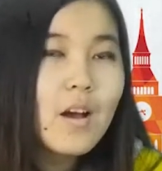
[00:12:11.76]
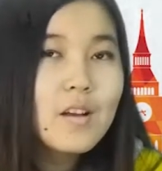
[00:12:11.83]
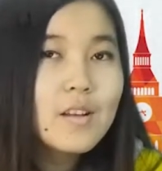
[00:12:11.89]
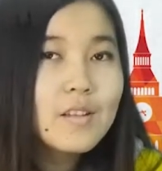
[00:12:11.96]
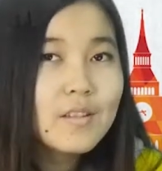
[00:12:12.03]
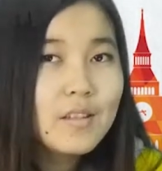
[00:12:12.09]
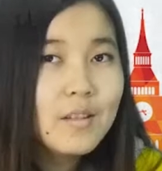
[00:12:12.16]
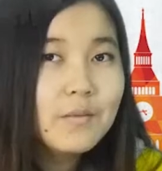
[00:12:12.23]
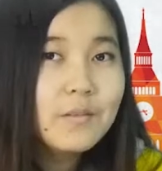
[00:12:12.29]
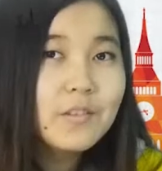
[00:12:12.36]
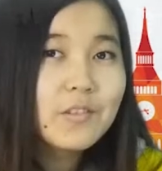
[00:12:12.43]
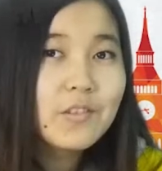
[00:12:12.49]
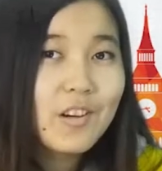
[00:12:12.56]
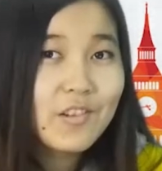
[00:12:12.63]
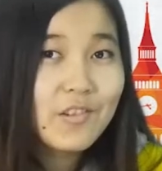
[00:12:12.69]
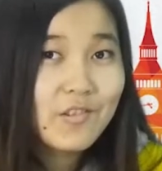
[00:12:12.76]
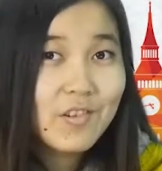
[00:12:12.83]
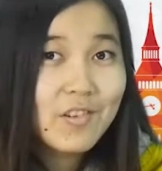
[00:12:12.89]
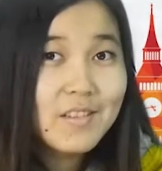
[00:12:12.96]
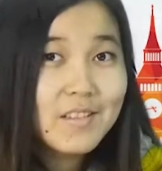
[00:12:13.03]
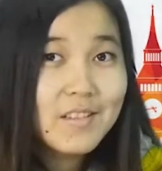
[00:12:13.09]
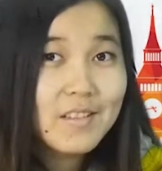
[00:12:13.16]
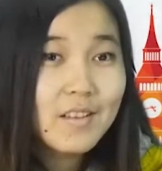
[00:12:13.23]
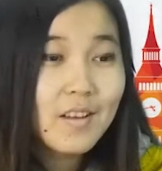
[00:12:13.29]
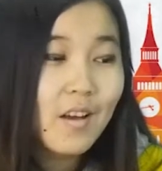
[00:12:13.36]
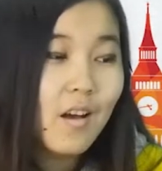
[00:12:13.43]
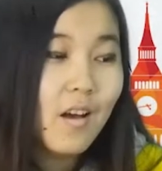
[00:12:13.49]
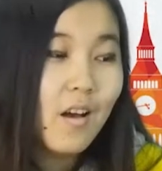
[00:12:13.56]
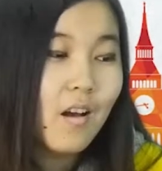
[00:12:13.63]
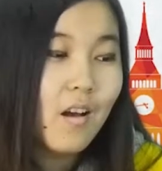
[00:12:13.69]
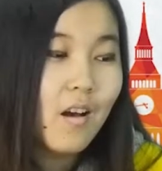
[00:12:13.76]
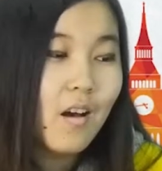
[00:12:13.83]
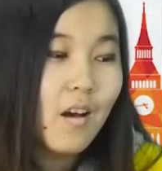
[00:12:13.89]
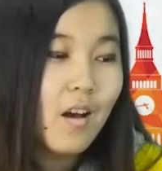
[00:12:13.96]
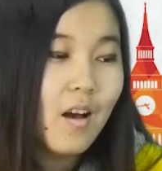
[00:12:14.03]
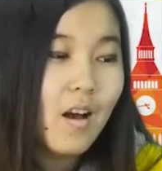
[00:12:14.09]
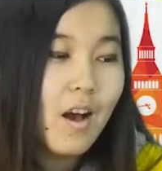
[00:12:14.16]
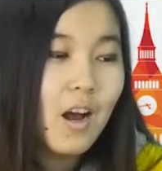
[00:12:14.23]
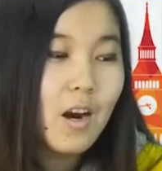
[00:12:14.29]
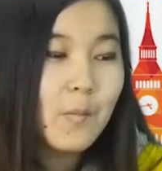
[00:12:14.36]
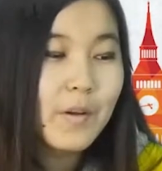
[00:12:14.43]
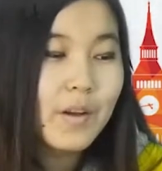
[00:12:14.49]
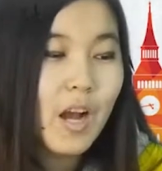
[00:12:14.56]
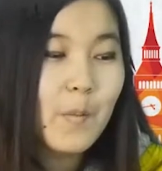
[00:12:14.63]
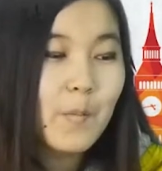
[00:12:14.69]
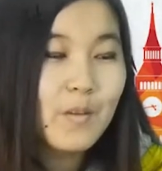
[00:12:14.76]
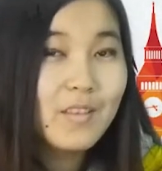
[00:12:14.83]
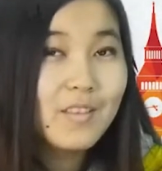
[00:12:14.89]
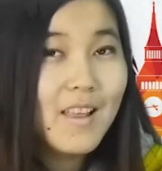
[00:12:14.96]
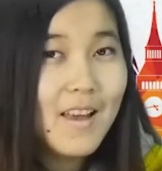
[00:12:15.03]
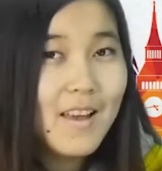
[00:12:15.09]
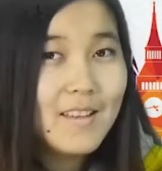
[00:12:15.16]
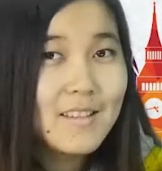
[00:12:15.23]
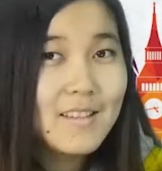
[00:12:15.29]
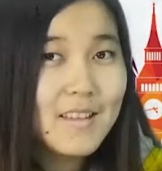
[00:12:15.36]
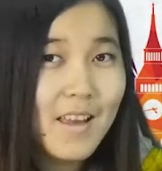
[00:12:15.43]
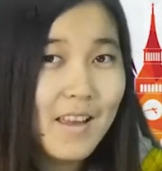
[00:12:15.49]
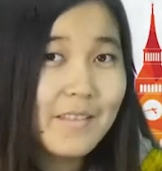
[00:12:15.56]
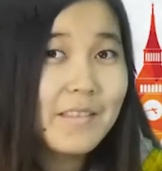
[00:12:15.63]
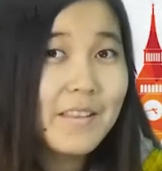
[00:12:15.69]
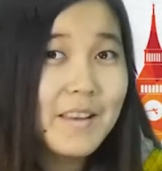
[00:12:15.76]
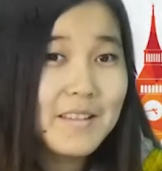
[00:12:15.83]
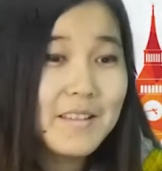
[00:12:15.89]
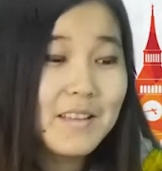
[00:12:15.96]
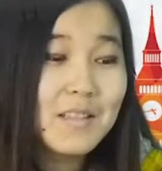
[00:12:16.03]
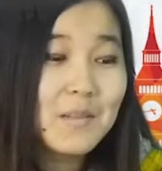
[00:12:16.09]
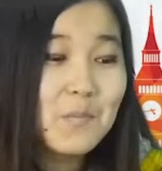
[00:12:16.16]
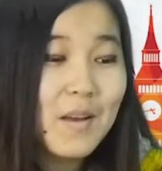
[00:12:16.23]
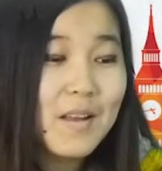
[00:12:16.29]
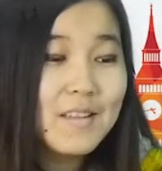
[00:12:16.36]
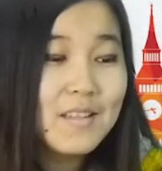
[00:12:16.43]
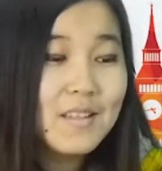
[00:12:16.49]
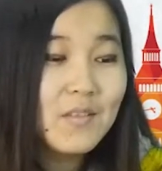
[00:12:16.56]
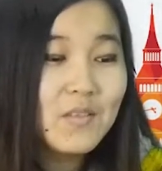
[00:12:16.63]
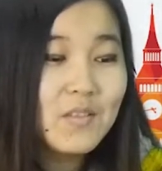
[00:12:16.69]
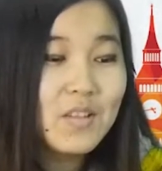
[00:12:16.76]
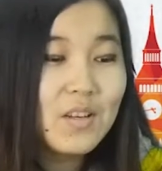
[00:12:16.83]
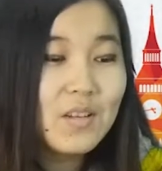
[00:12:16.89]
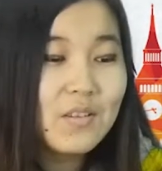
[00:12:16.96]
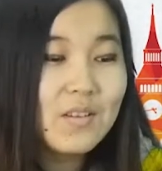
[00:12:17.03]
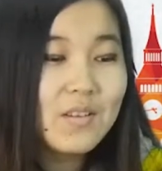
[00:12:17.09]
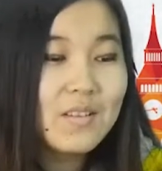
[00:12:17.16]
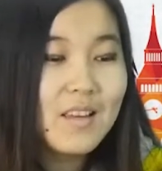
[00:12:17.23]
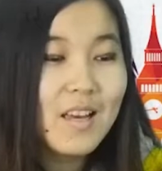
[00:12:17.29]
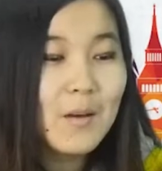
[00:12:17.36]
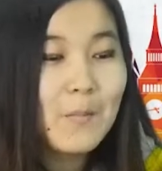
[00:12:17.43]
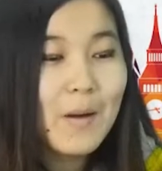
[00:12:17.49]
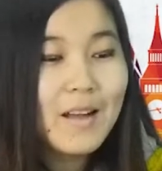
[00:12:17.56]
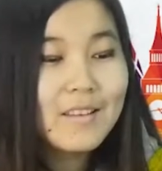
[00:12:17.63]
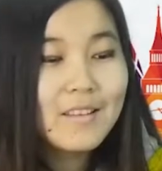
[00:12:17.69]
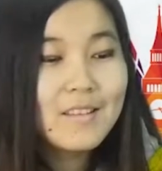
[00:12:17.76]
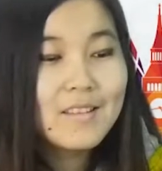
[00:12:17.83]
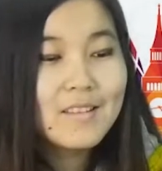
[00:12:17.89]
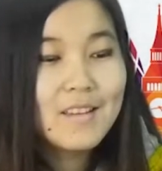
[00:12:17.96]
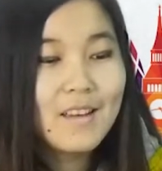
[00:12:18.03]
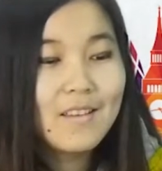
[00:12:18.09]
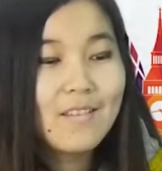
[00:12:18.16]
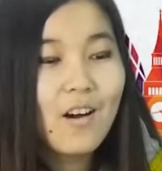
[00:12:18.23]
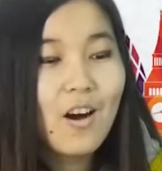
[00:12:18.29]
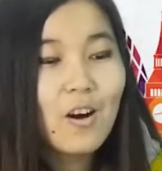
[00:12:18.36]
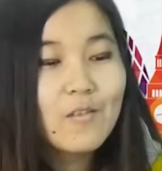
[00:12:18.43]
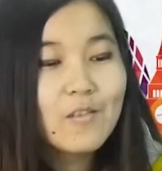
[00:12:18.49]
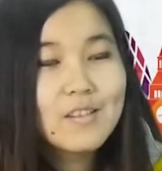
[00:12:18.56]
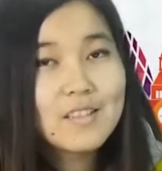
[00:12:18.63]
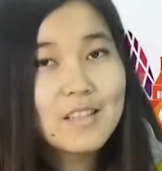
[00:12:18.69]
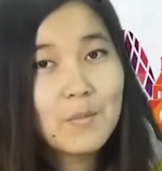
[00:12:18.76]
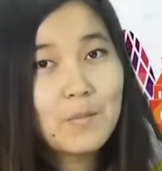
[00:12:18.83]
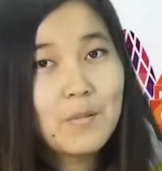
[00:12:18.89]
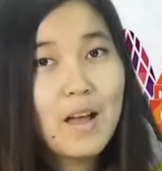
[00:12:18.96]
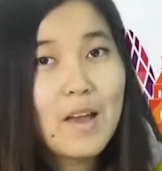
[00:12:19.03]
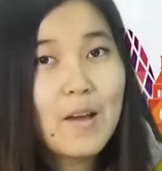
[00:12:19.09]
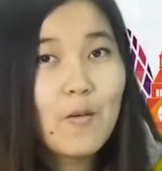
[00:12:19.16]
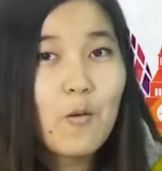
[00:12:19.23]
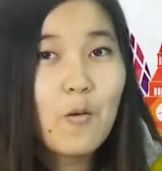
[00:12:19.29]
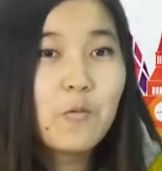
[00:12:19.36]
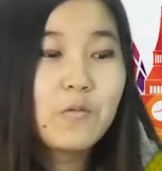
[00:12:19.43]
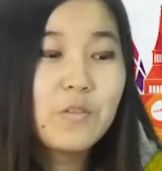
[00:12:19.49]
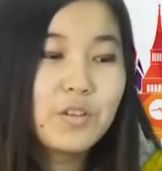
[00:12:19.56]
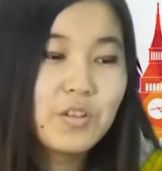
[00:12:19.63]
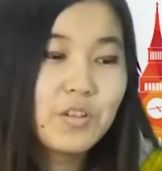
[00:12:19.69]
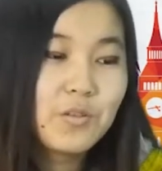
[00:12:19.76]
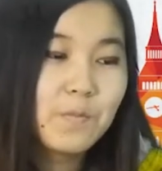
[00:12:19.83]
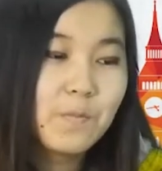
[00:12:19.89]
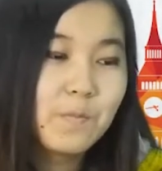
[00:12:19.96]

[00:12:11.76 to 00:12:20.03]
Seafood restaurants are becoming less and less expensive due to the abundance and oversupply of fish.